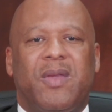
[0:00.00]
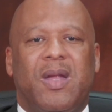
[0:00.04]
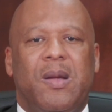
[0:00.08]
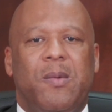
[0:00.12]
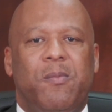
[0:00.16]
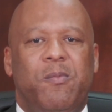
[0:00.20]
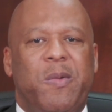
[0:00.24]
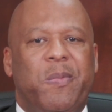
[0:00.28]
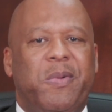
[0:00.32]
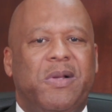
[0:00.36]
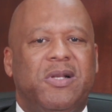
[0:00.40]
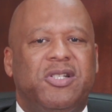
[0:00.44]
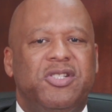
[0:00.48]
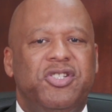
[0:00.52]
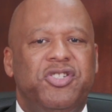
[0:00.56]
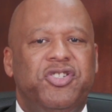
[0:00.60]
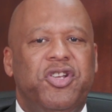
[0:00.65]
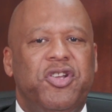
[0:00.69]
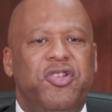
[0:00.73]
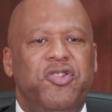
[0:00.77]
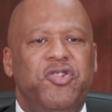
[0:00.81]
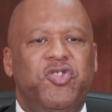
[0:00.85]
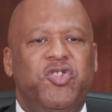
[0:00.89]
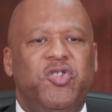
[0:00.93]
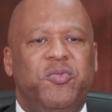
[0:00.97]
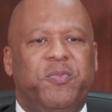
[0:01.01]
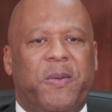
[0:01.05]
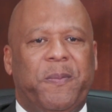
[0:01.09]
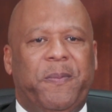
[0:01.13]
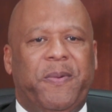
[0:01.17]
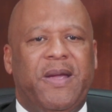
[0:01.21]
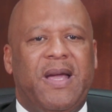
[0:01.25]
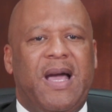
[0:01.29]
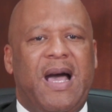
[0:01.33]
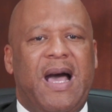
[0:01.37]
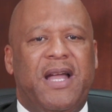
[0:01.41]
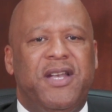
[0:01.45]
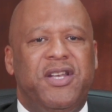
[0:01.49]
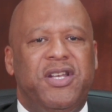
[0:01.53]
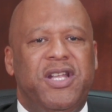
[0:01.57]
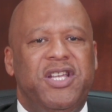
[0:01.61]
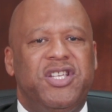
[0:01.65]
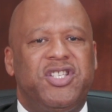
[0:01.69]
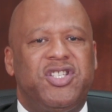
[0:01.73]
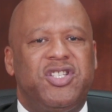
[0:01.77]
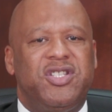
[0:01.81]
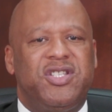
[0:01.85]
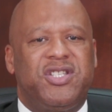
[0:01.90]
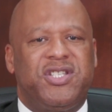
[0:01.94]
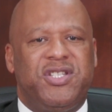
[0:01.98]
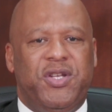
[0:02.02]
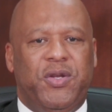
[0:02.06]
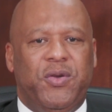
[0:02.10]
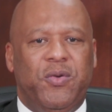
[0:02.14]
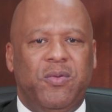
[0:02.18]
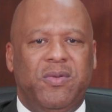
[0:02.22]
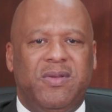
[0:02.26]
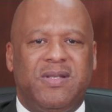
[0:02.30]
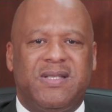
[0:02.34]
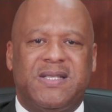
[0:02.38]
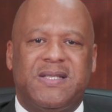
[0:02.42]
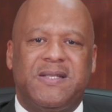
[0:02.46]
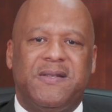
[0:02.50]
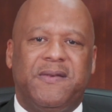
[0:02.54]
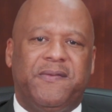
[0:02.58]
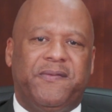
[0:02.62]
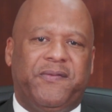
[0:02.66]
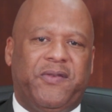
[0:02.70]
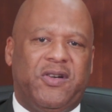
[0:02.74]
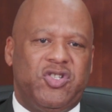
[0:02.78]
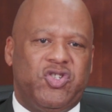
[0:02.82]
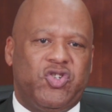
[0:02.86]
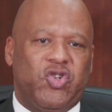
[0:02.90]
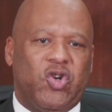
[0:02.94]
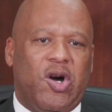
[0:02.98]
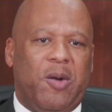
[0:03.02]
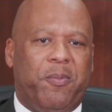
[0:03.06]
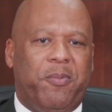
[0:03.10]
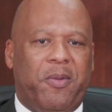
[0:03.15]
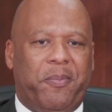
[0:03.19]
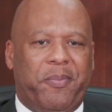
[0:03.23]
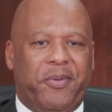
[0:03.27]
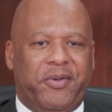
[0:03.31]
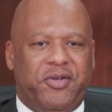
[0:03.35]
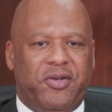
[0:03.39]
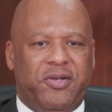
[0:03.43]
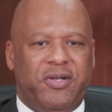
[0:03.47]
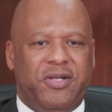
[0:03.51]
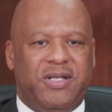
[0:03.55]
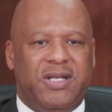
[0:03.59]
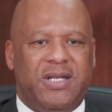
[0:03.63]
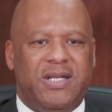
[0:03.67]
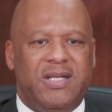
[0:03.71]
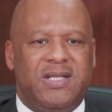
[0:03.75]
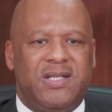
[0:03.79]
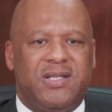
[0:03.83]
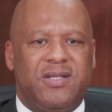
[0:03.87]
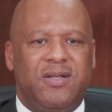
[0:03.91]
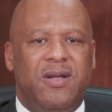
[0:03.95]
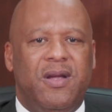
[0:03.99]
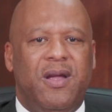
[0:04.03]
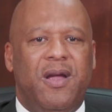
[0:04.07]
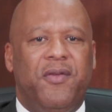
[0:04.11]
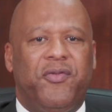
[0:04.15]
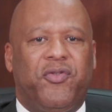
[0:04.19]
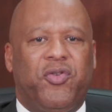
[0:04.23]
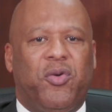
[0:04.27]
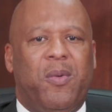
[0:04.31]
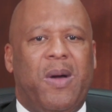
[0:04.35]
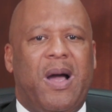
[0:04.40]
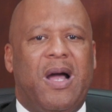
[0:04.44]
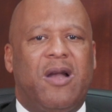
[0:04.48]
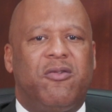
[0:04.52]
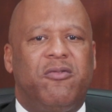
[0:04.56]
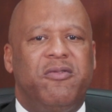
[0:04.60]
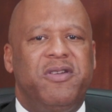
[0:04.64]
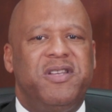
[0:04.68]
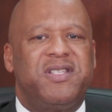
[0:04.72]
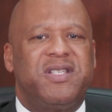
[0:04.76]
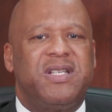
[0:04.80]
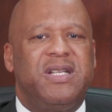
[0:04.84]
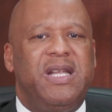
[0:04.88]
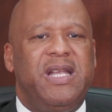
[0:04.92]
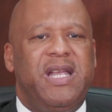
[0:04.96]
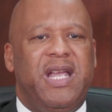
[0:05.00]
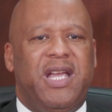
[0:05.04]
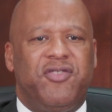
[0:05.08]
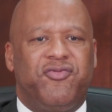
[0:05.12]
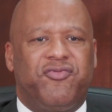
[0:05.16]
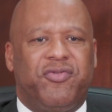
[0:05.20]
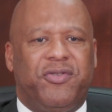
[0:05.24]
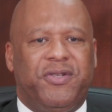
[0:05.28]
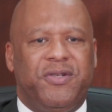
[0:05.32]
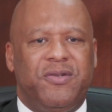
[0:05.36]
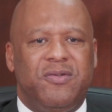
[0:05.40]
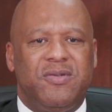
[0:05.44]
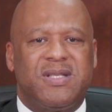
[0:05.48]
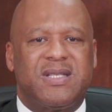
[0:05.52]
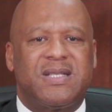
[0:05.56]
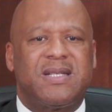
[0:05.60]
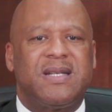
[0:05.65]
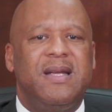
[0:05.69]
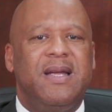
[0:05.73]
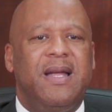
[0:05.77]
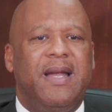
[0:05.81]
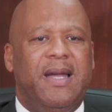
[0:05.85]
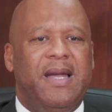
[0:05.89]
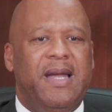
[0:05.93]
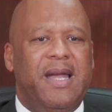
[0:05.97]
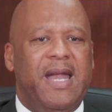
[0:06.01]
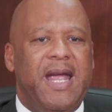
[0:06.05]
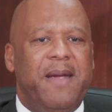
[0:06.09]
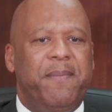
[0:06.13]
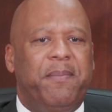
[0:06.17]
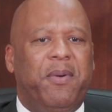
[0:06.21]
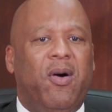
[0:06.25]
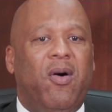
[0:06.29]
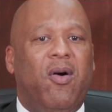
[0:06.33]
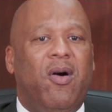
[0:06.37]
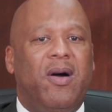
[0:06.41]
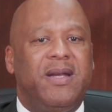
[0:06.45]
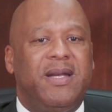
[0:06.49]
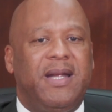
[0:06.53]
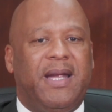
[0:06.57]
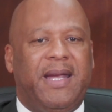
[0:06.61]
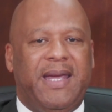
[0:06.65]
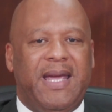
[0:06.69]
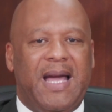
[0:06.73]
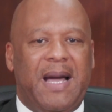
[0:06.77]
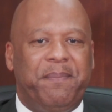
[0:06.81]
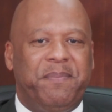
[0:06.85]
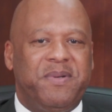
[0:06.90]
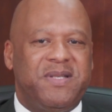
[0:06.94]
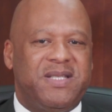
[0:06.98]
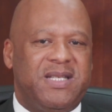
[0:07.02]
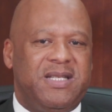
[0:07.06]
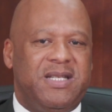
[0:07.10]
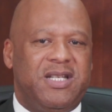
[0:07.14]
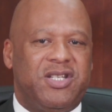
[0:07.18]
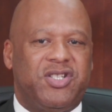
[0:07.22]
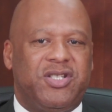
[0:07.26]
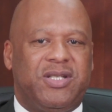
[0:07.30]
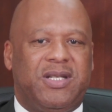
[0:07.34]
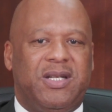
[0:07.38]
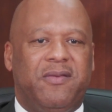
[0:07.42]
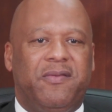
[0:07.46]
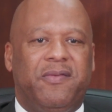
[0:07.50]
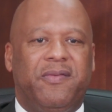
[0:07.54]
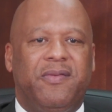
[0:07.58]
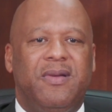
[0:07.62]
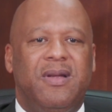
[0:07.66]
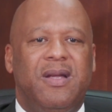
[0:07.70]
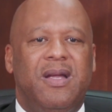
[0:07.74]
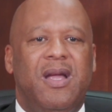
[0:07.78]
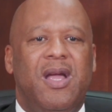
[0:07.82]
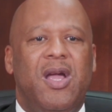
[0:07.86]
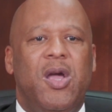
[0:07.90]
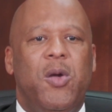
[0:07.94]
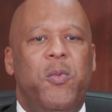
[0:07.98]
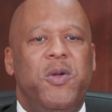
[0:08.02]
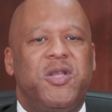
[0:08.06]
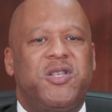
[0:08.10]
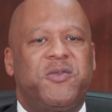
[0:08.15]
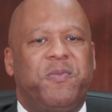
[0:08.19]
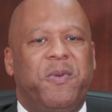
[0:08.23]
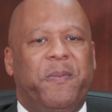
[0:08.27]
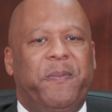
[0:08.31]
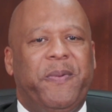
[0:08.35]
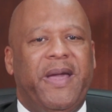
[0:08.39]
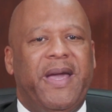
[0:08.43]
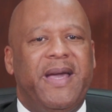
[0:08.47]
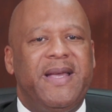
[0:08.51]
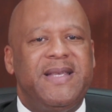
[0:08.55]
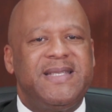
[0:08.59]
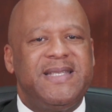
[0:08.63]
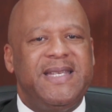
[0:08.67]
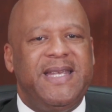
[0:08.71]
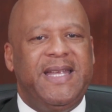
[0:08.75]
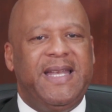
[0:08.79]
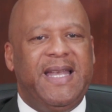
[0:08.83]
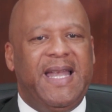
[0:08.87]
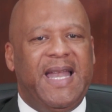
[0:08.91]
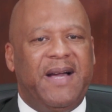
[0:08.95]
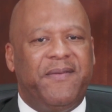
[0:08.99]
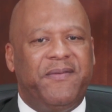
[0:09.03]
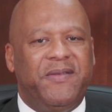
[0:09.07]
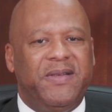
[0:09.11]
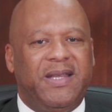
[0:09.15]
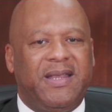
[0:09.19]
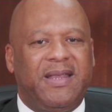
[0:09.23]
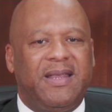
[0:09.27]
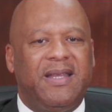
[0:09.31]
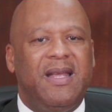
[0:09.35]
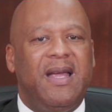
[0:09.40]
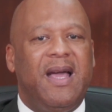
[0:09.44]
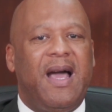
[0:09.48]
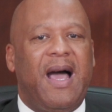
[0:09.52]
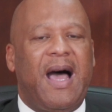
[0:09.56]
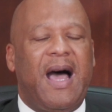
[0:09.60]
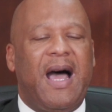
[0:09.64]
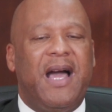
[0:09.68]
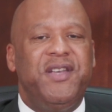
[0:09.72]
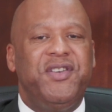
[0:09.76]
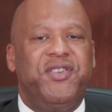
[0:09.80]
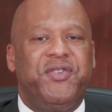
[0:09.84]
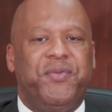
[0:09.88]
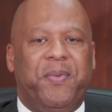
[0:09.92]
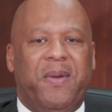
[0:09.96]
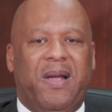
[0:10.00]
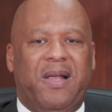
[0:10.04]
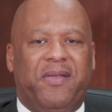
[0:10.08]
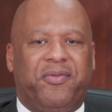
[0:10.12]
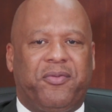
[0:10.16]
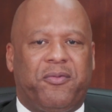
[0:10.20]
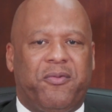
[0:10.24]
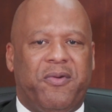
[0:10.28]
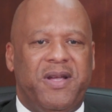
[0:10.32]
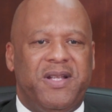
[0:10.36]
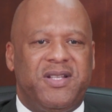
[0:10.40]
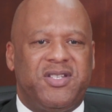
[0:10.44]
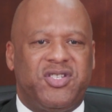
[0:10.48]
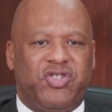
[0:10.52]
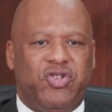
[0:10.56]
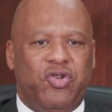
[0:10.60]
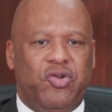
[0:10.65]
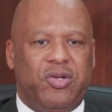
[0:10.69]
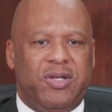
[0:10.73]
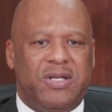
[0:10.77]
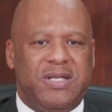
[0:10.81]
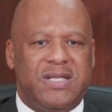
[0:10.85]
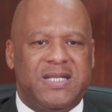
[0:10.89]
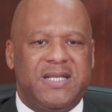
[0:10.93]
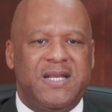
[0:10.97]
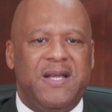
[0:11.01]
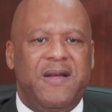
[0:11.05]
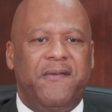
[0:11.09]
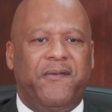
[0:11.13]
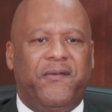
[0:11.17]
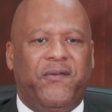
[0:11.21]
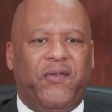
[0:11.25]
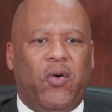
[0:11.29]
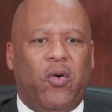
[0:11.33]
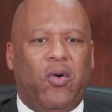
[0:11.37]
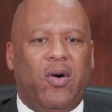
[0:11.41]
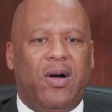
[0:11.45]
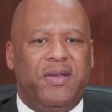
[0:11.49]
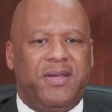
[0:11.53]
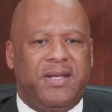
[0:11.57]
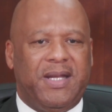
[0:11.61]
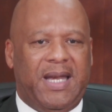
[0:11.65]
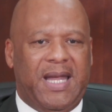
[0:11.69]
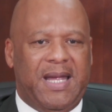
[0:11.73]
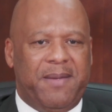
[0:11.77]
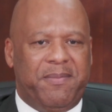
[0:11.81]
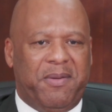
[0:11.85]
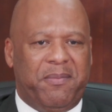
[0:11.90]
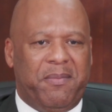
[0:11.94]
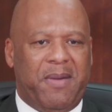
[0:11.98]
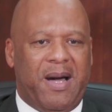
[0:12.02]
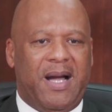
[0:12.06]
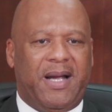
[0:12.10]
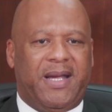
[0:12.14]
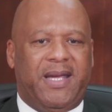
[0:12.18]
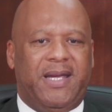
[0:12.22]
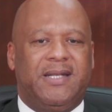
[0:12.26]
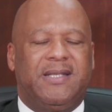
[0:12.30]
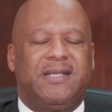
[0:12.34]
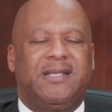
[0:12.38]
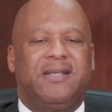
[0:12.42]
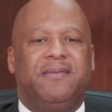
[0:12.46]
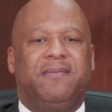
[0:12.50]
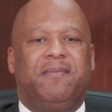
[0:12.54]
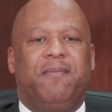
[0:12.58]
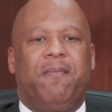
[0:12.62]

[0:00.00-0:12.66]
we will continue to prepare our nation's youths for job opportunities through our recently introduced Labor on the Campus initiative, which prepares 11th and 12th grade students for the labor market.